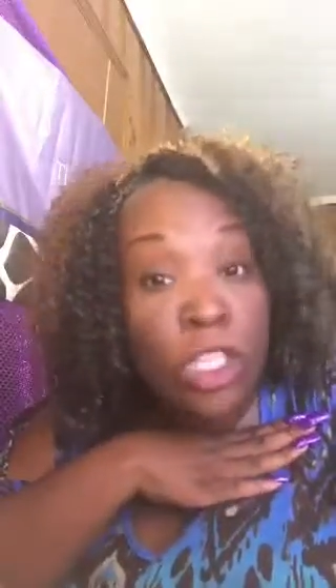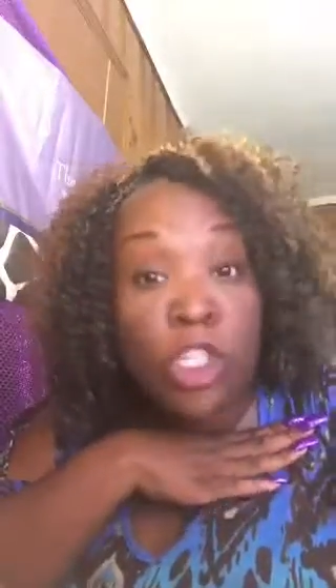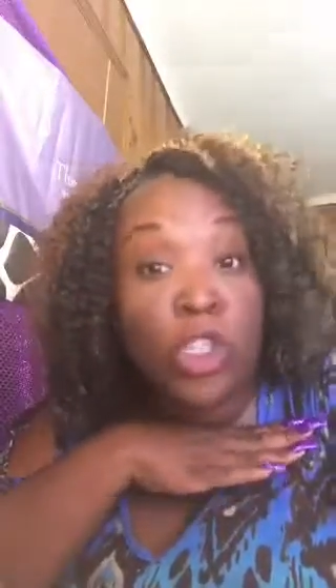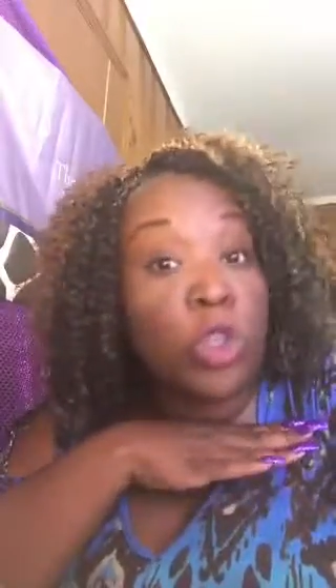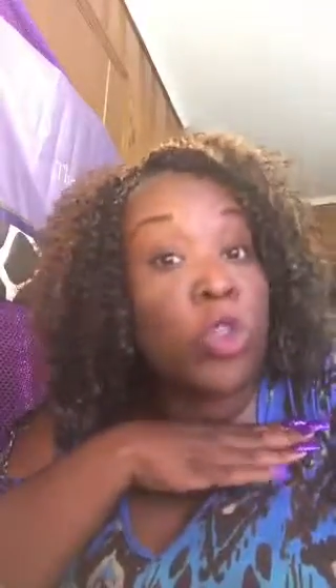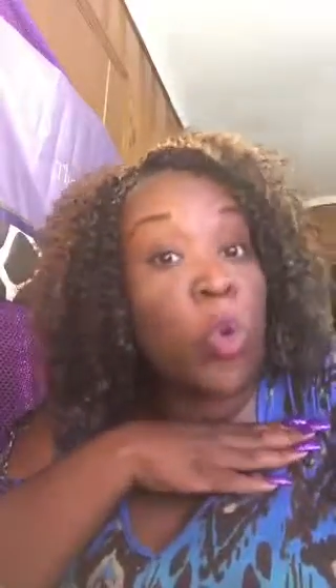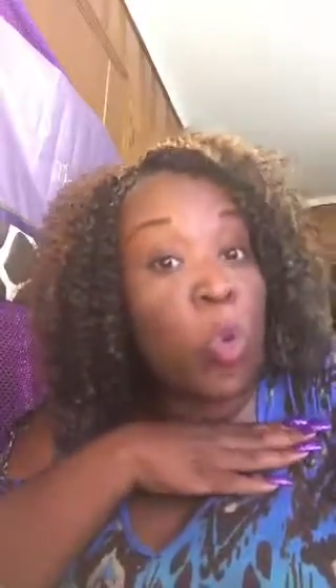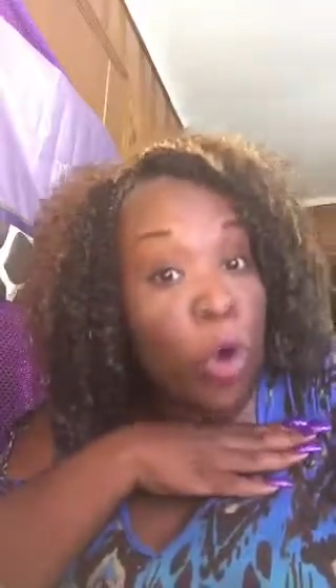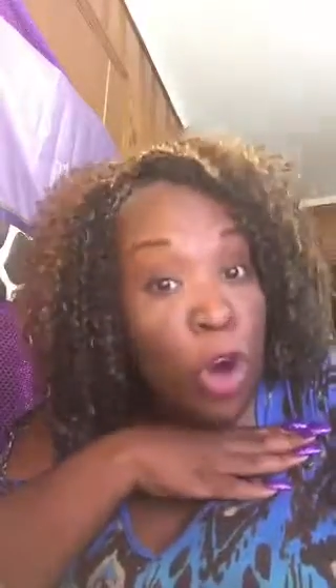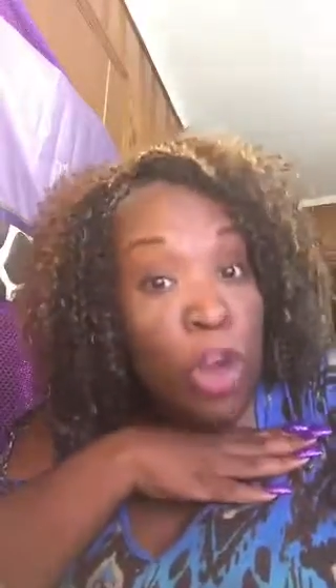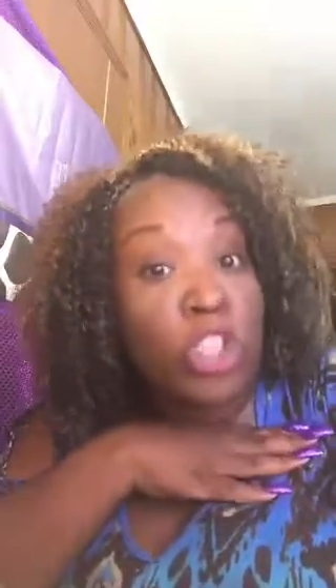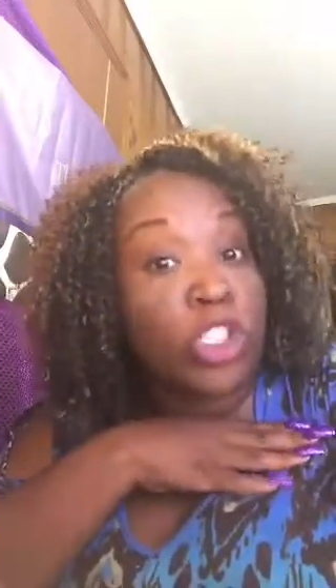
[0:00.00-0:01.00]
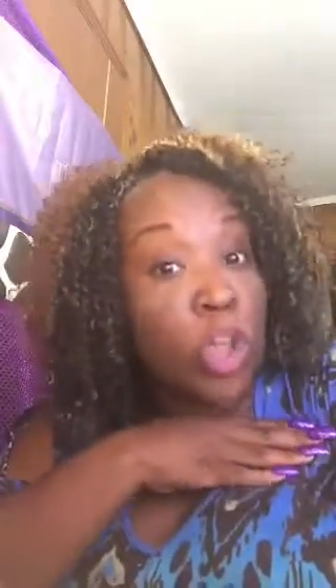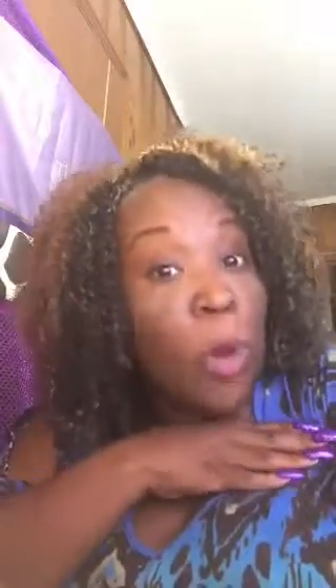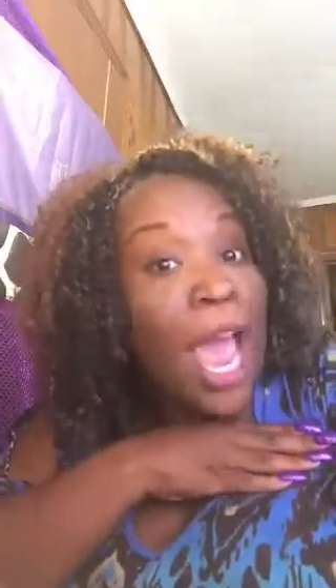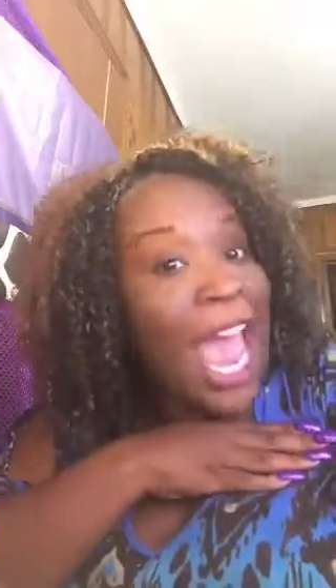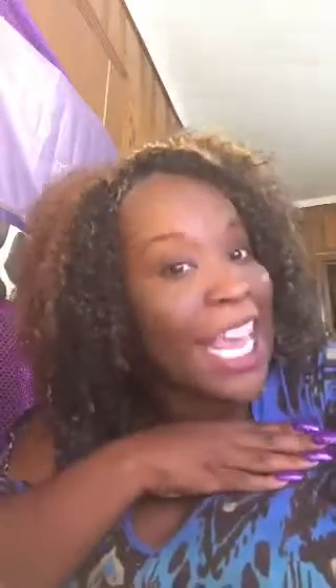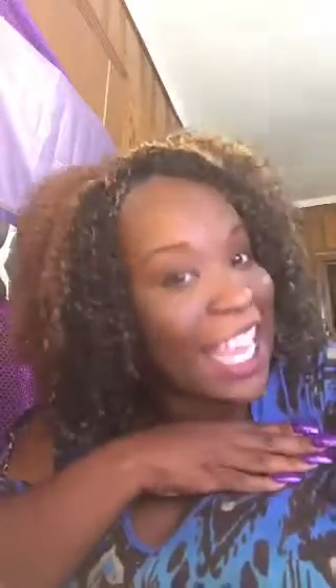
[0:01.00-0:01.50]
to do the work
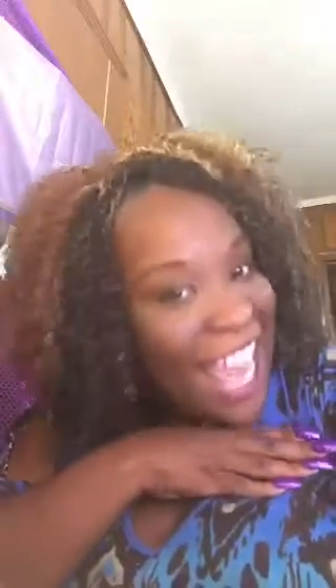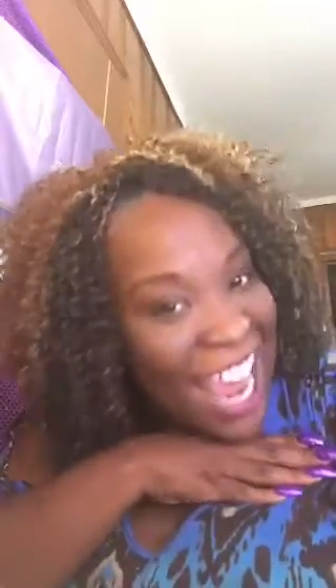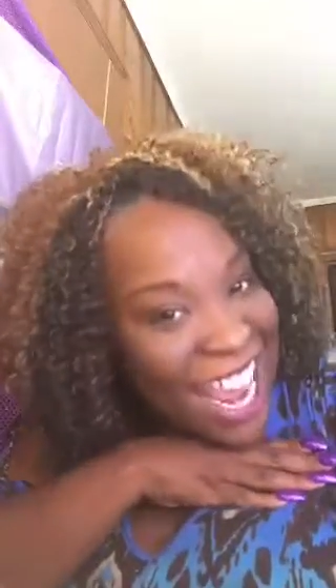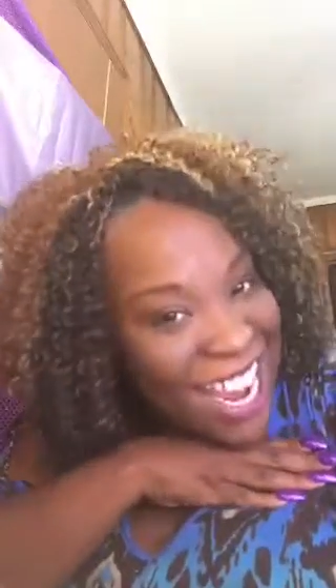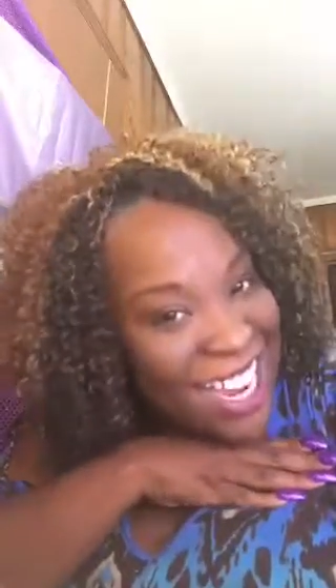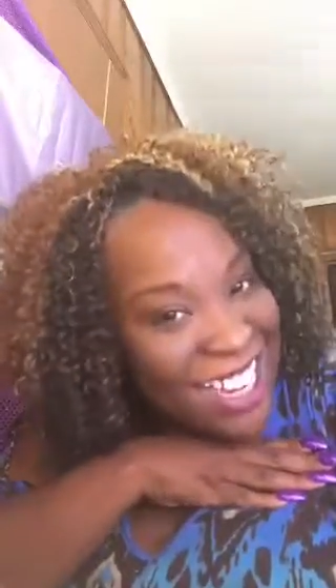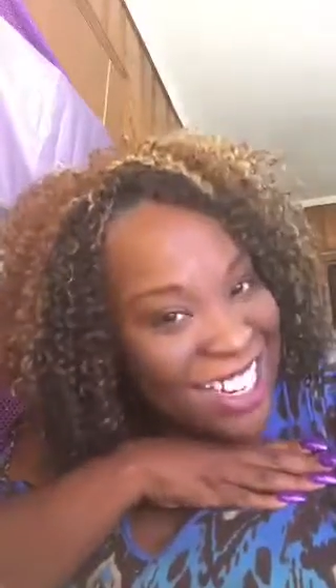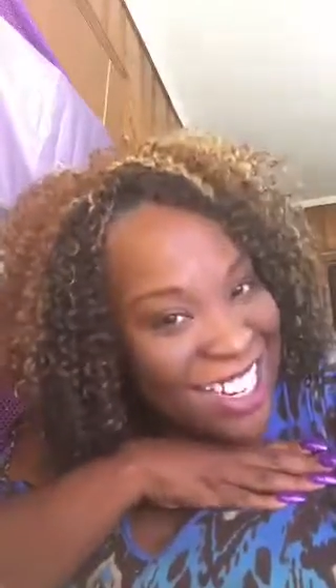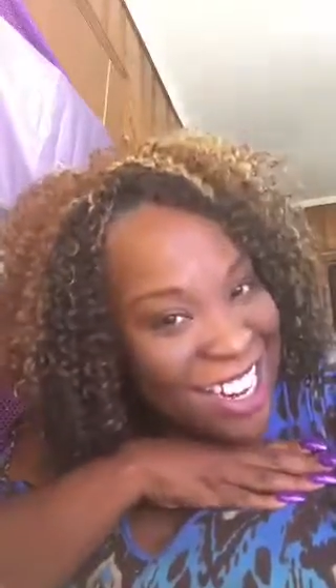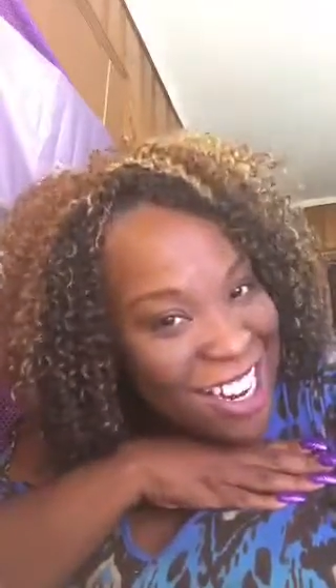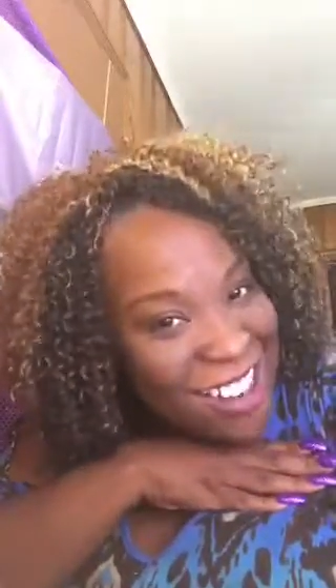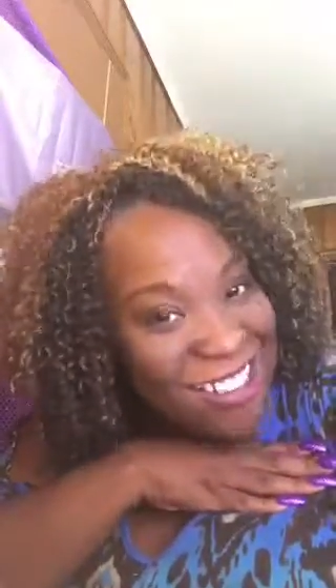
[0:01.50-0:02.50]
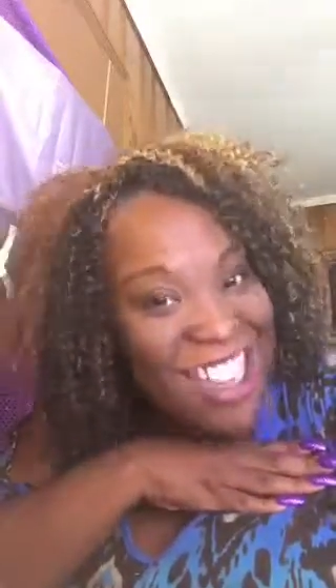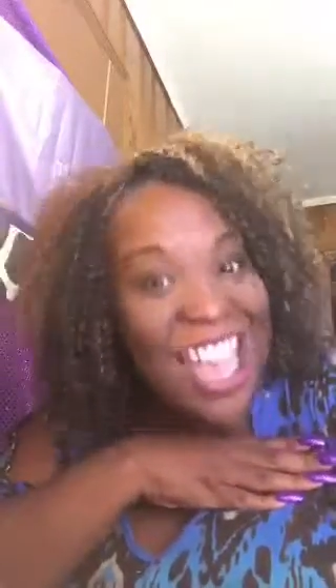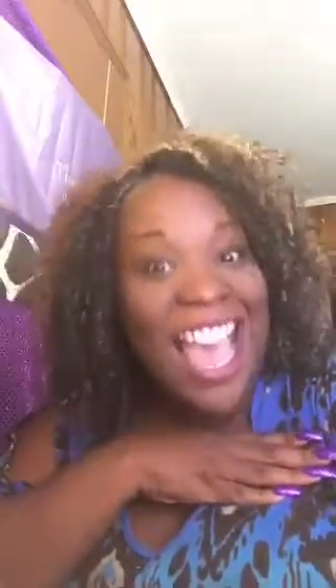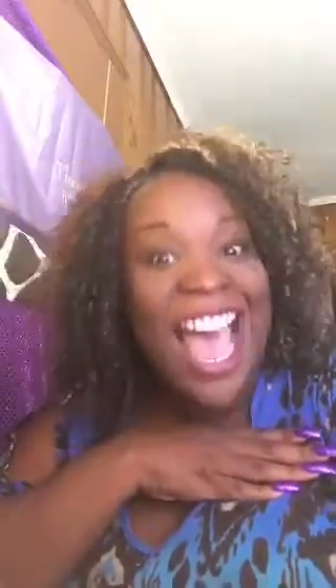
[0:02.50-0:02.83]
so I can, you know.